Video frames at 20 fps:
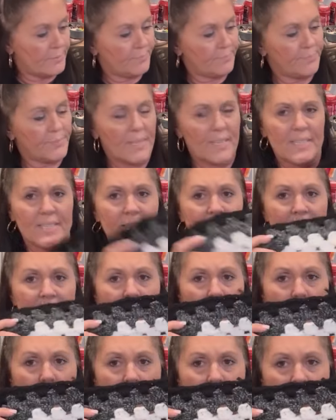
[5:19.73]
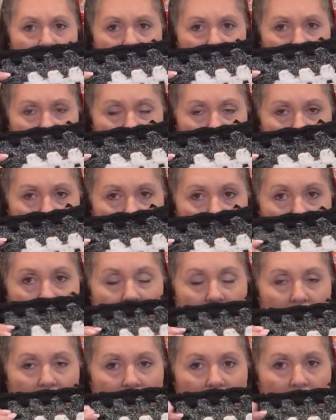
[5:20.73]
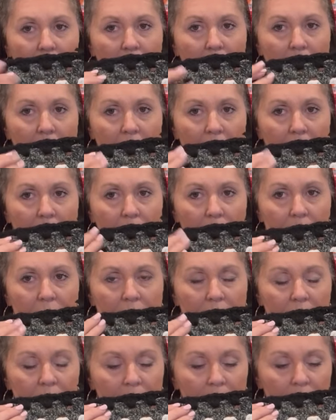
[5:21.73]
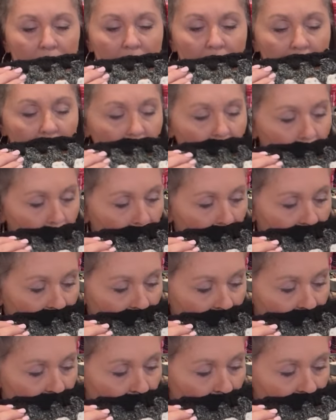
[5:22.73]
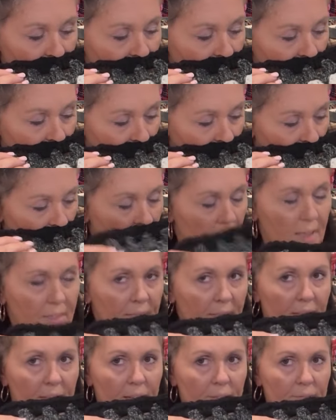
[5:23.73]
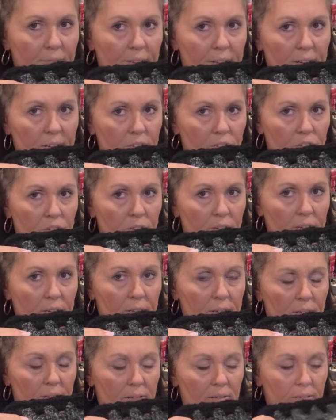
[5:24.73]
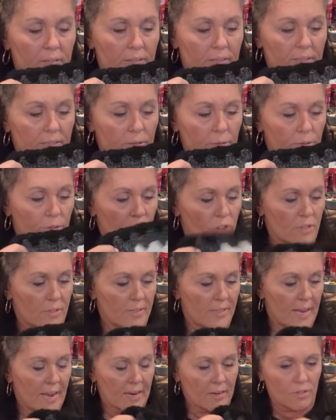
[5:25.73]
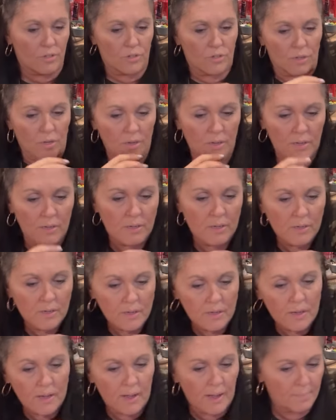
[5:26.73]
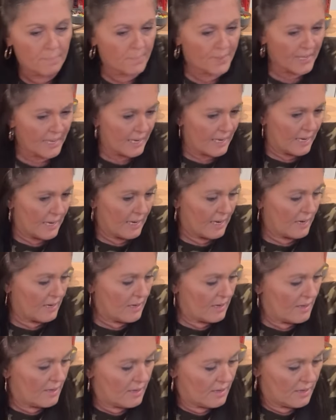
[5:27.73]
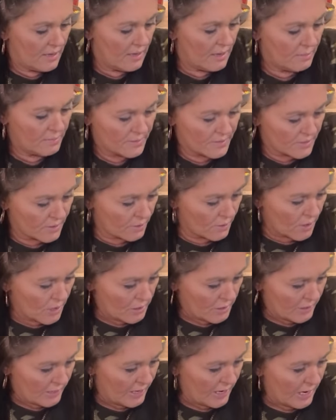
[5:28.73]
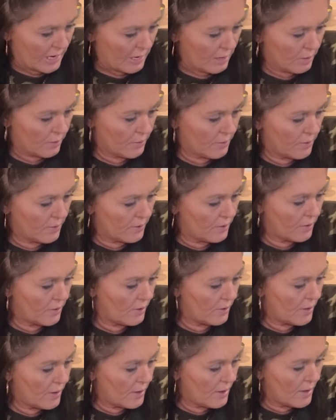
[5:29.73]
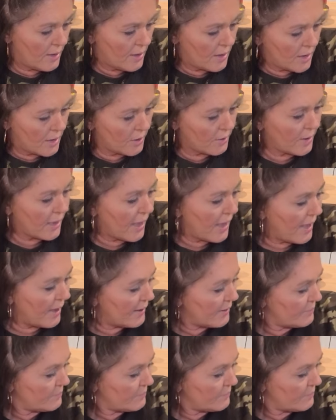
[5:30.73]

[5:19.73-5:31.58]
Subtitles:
This is something I did. I was making a blanket for my son-in-law. I think I finished it. And this was just extra. I'm thinking. It was so long ago. Okay.